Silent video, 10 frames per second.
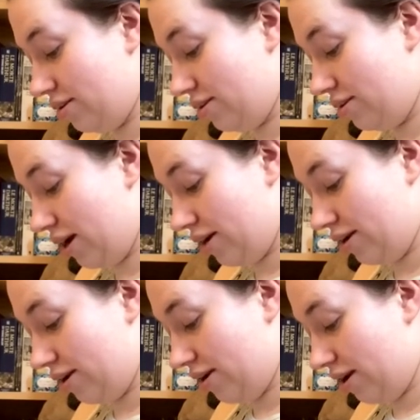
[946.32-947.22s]

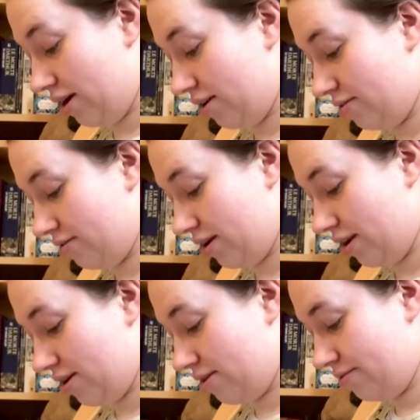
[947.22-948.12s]

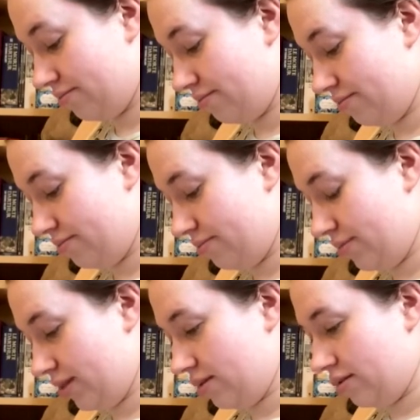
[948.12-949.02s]
No.
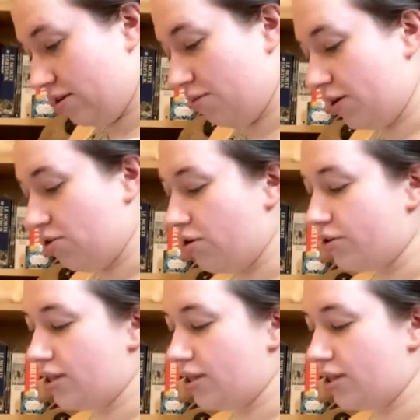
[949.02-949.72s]
Oh my god.